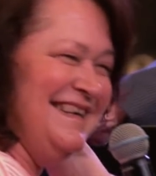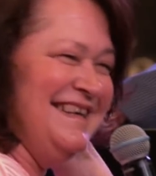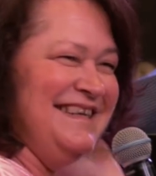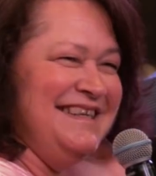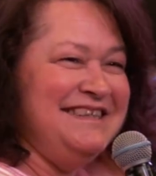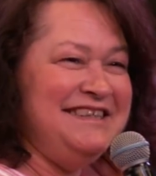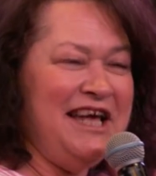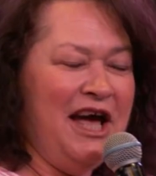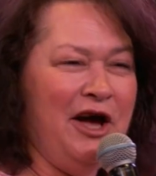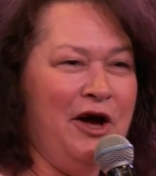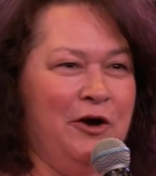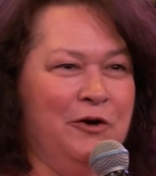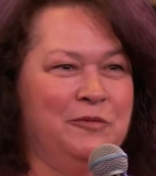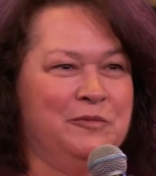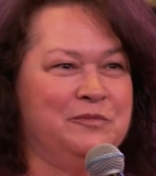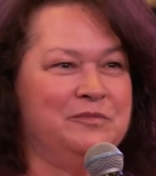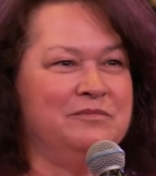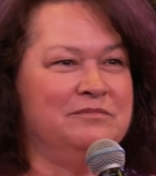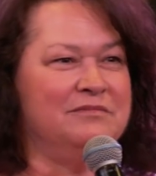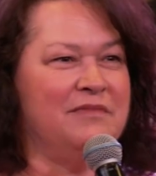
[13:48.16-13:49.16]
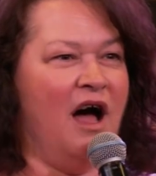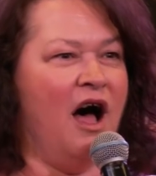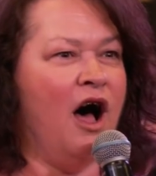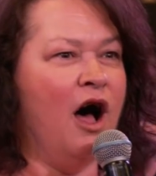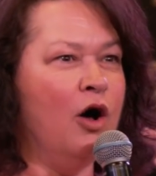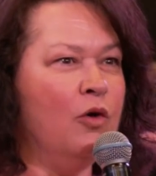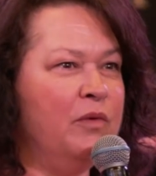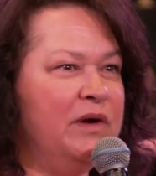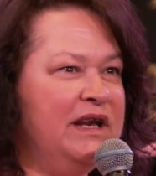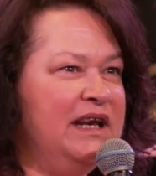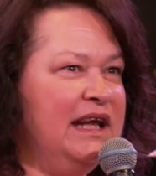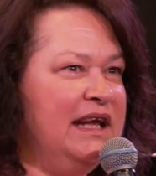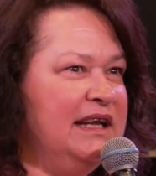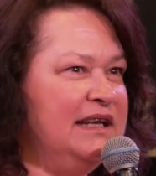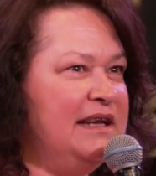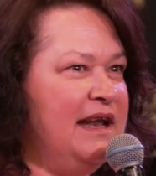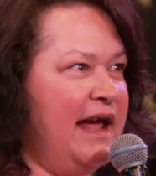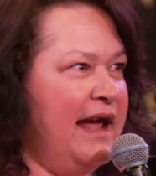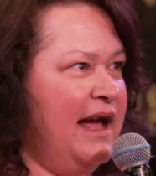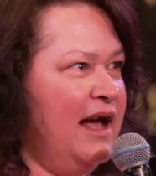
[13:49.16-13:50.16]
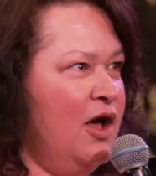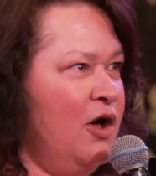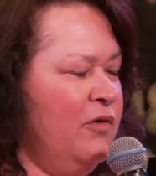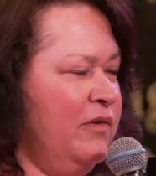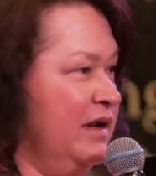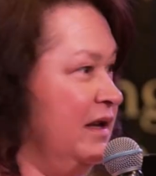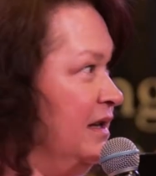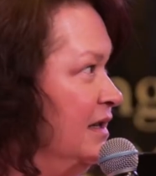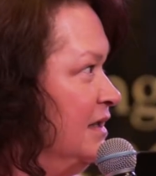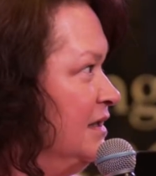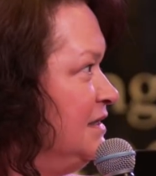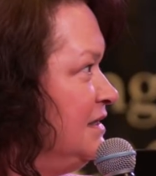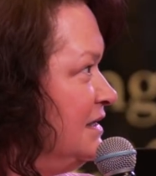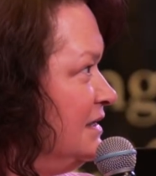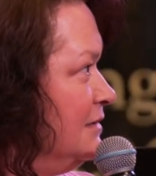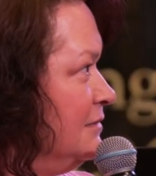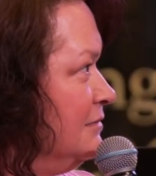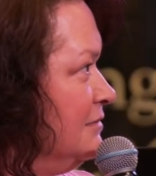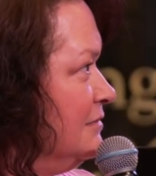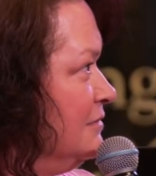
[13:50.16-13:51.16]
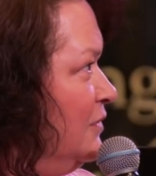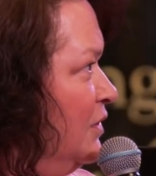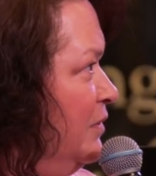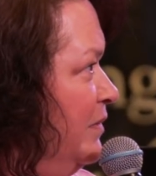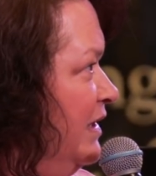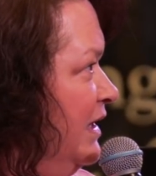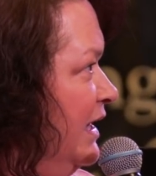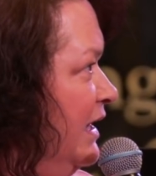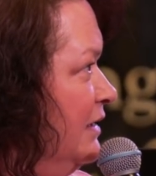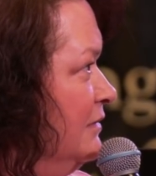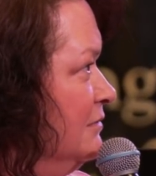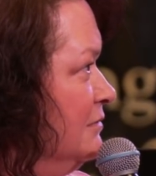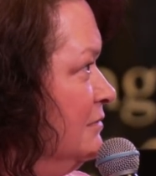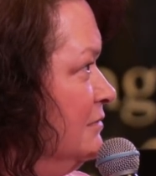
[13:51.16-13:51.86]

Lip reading: So all we need now is, what do we need?